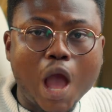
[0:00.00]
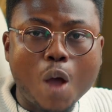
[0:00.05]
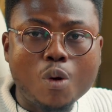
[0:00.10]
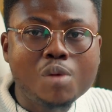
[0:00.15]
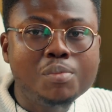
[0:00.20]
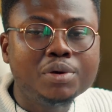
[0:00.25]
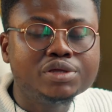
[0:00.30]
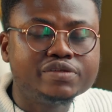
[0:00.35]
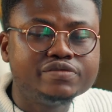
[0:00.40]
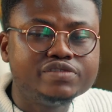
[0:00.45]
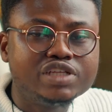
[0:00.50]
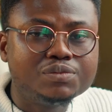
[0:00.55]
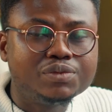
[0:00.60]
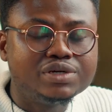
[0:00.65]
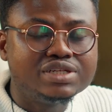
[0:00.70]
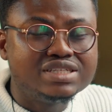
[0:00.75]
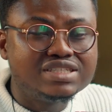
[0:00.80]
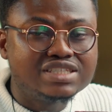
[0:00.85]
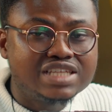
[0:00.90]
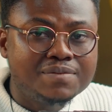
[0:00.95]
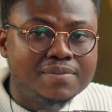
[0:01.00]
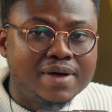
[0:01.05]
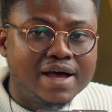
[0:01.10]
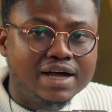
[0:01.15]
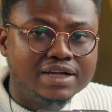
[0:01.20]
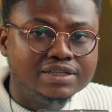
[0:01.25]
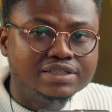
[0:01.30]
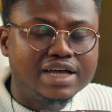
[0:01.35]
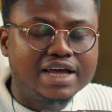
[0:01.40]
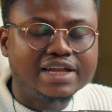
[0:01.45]
I wore both of them on the same
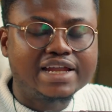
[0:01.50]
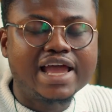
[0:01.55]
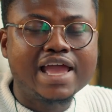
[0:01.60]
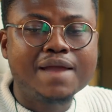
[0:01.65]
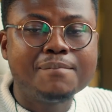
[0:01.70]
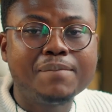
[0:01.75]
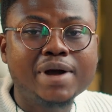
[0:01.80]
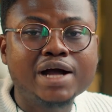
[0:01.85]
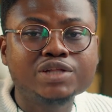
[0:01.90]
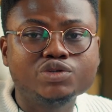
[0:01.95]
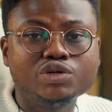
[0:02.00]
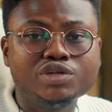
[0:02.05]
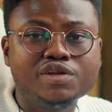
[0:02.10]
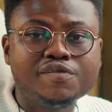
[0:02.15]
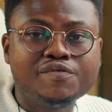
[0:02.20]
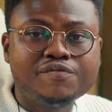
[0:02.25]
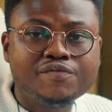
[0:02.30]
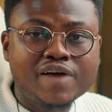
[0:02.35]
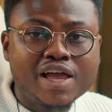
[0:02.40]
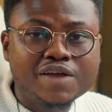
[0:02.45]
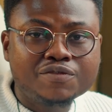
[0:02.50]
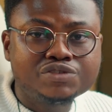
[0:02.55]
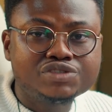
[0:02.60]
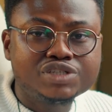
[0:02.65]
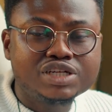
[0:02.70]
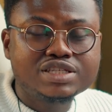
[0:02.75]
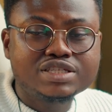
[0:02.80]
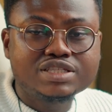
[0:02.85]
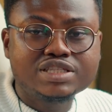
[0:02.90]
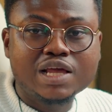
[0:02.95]
hand, and I embarked on a
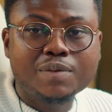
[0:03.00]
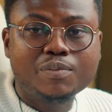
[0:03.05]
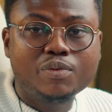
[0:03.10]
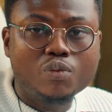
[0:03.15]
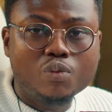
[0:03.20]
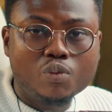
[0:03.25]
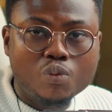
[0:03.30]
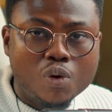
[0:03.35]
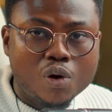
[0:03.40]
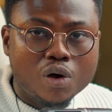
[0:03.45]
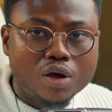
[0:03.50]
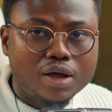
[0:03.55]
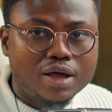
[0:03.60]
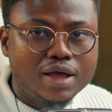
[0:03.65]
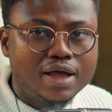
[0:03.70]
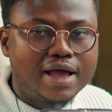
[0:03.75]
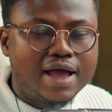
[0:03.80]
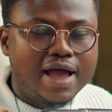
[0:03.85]
500-step walk.